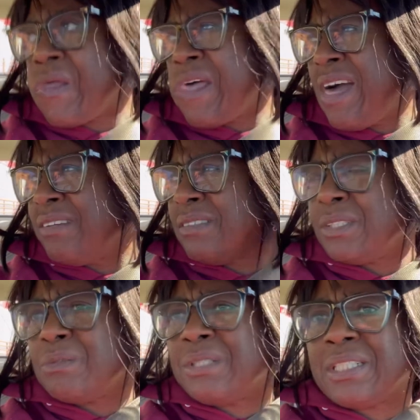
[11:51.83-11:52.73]
I don't
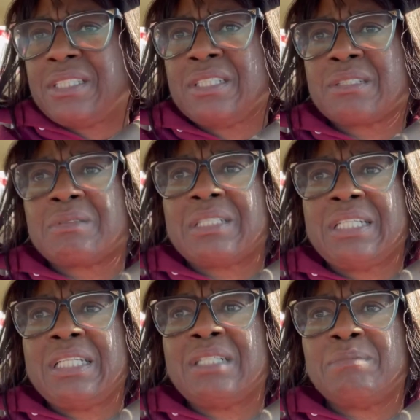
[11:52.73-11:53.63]
know what it is with
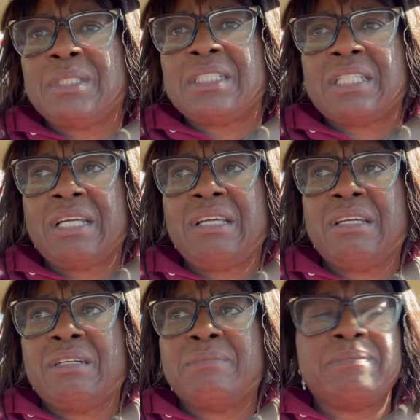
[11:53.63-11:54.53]
ham, me and ham.